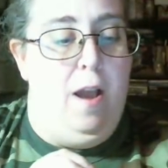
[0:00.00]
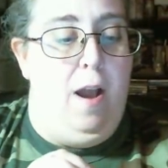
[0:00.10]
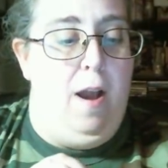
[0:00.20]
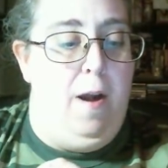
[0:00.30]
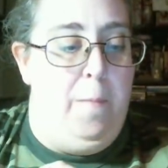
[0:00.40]

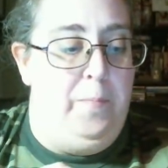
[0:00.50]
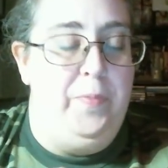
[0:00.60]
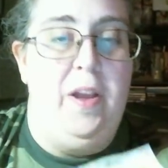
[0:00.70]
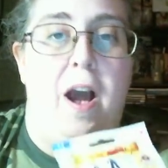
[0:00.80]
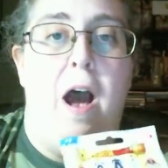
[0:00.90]

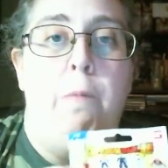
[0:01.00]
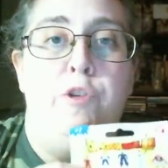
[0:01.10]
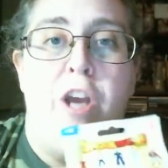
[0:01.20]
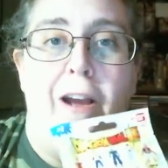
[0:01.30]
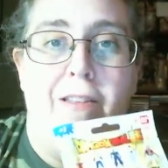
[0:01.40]

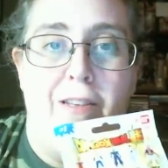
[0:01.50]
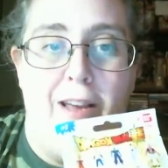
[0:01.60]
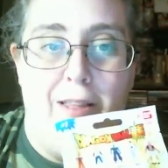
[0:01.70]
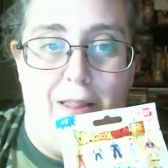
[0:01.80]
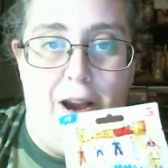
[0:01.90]
object
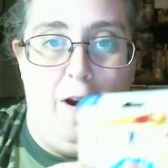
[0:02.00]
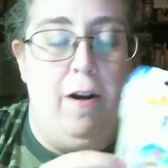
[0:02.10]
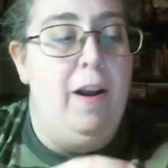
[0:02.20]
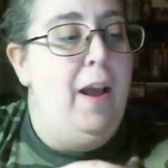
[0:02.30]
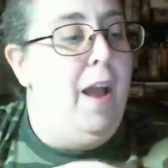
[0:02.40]
in there,